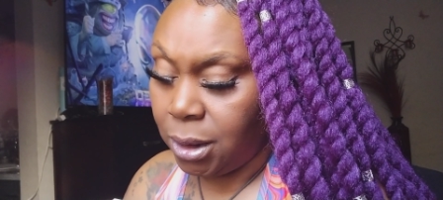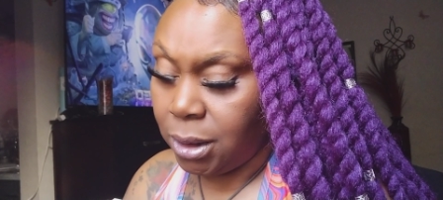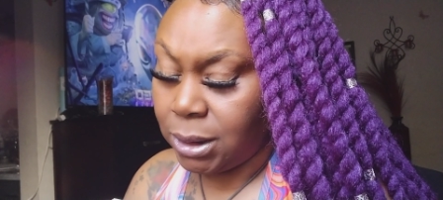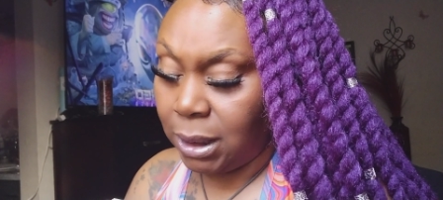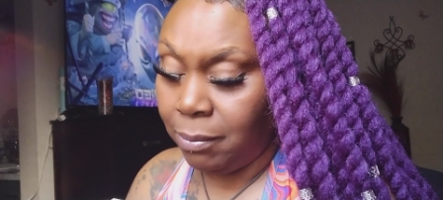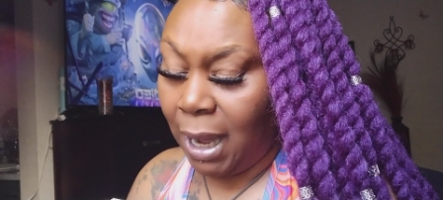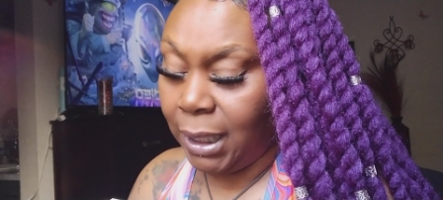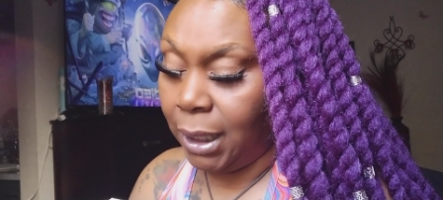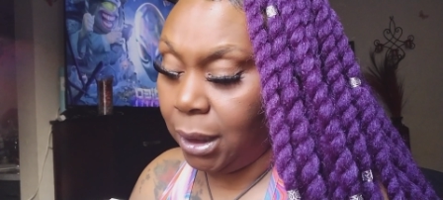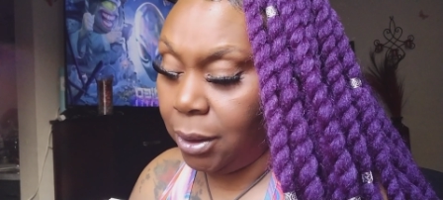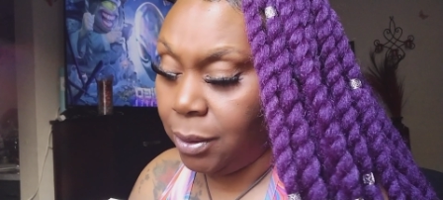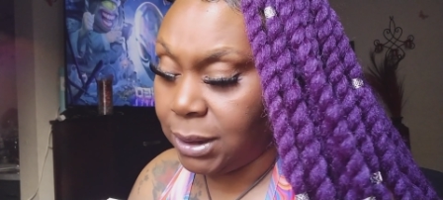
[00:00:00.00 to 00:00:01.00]
Somebody
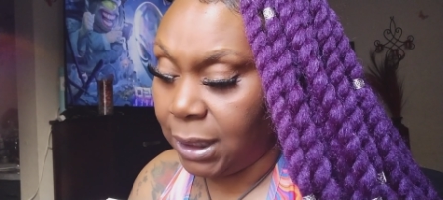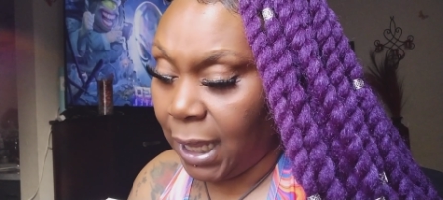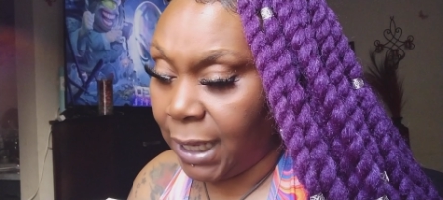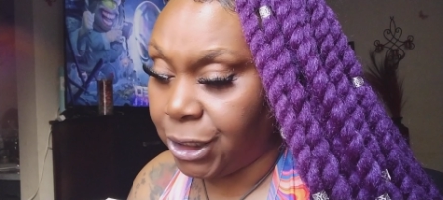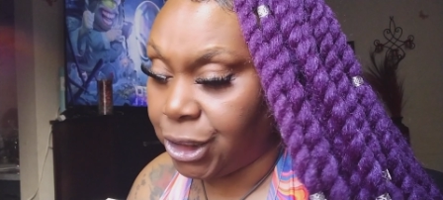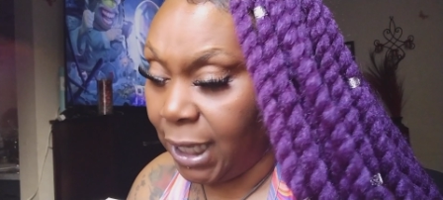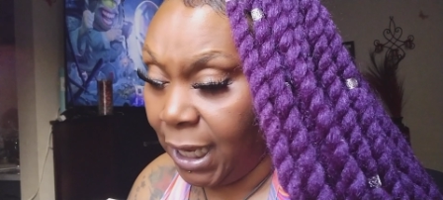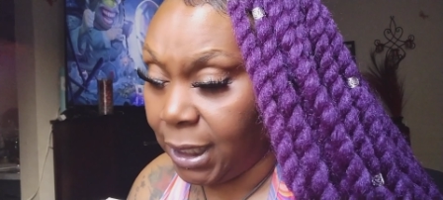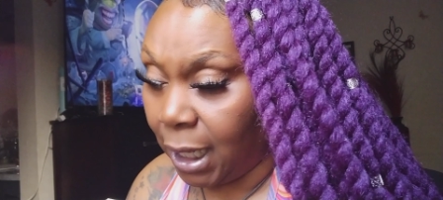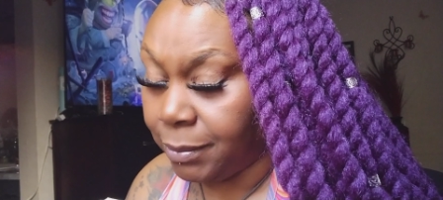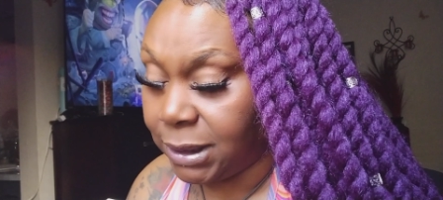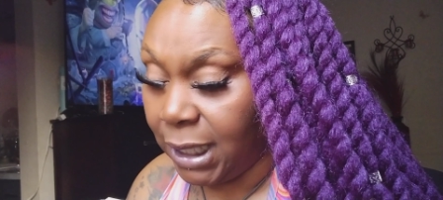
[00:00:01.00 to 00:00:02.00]
losing their shit.
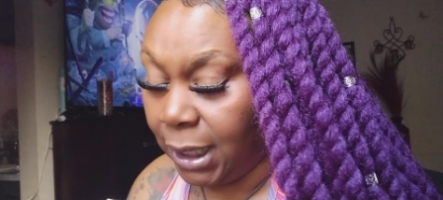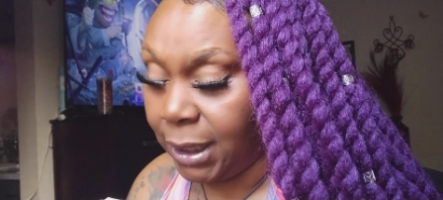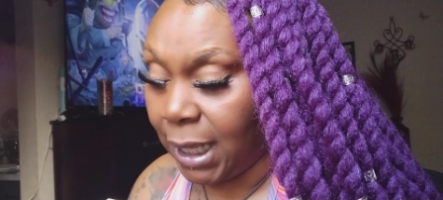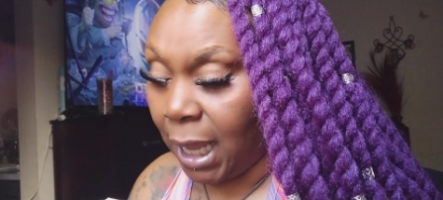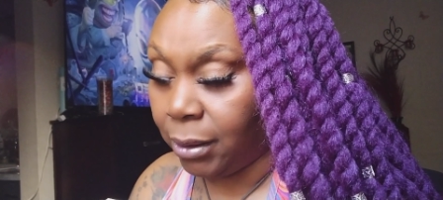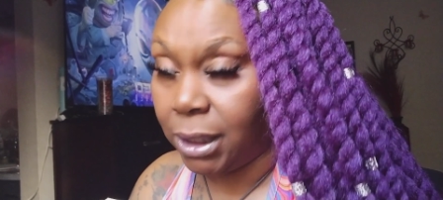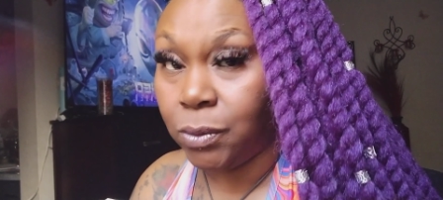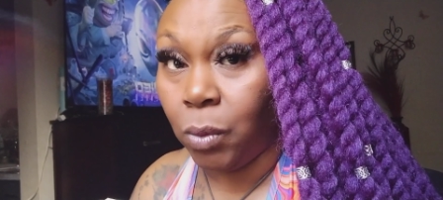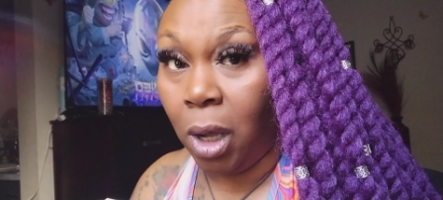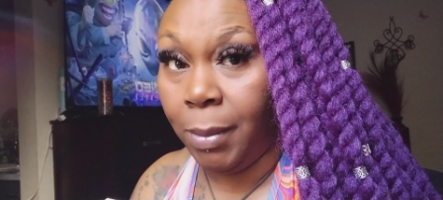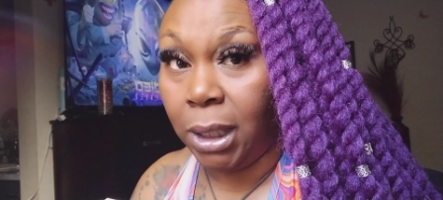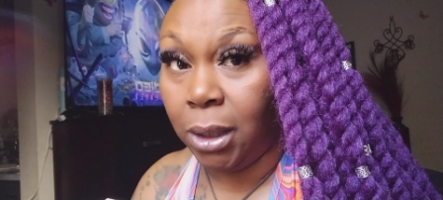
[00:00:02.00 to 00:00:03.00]
I'm telling y'all, this
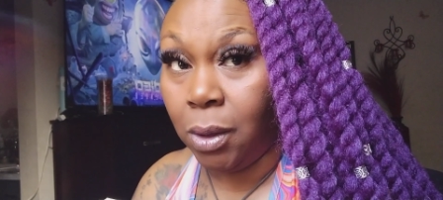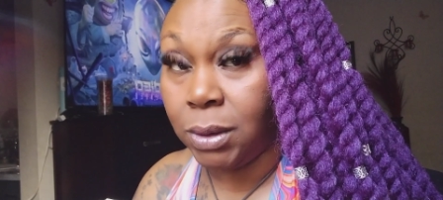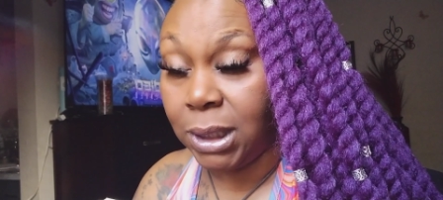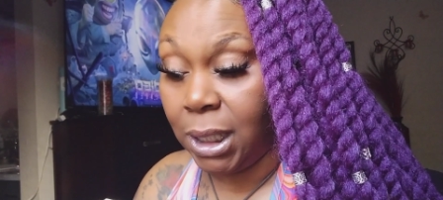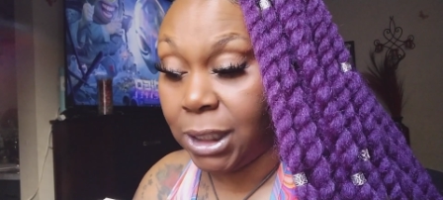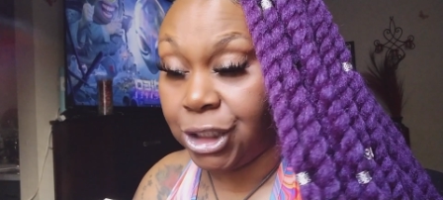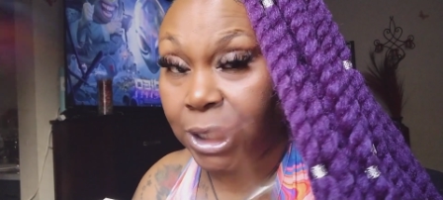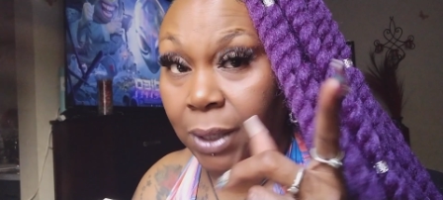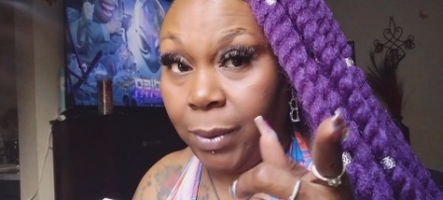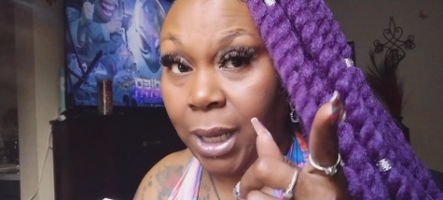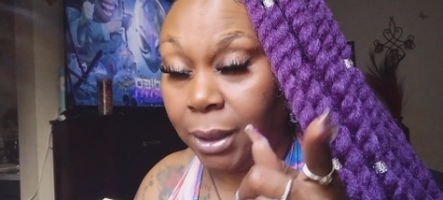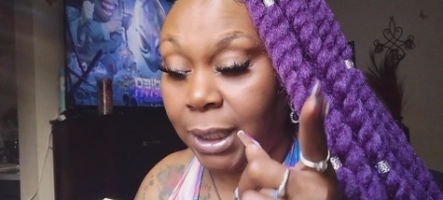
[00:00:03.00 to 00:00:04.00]
woman losing her shit.
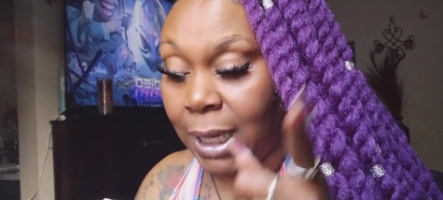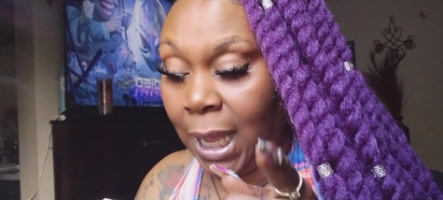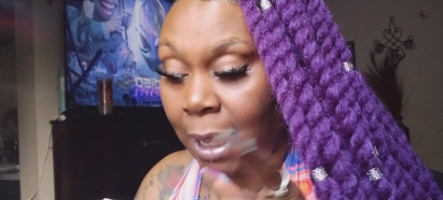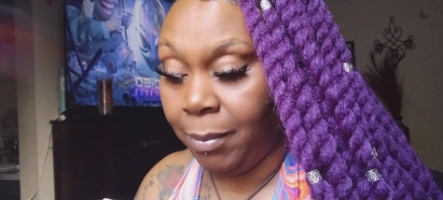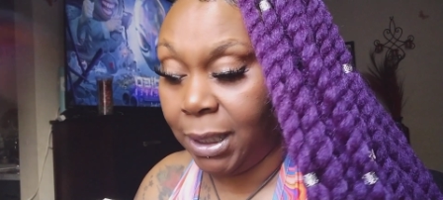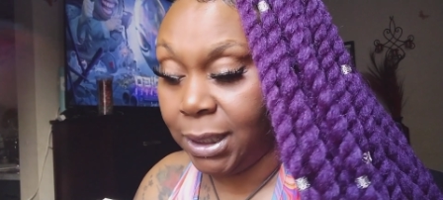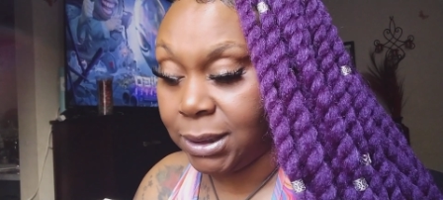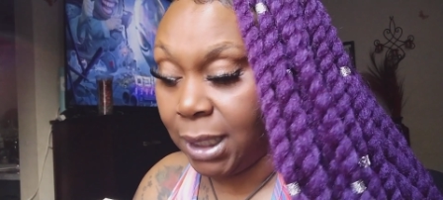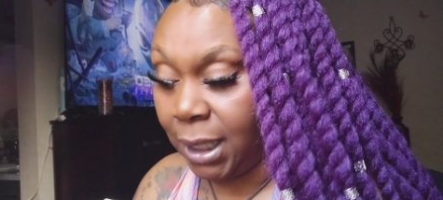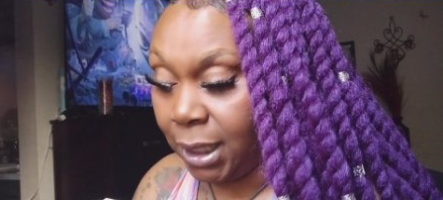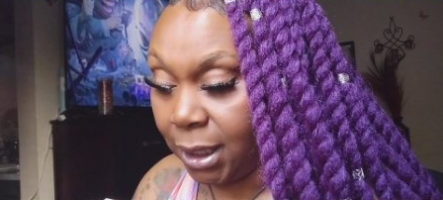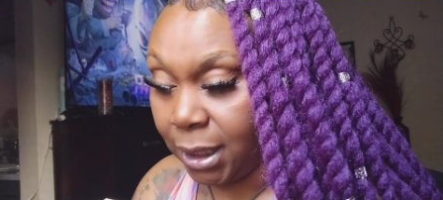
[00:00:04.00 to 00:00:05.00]
We only nine minutes
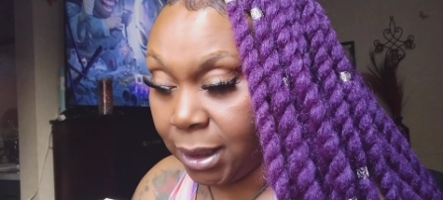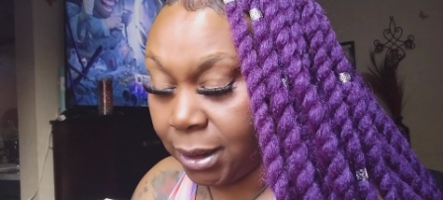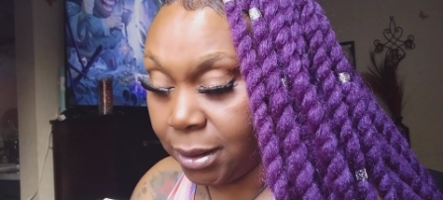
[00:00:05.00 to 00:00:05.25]
in.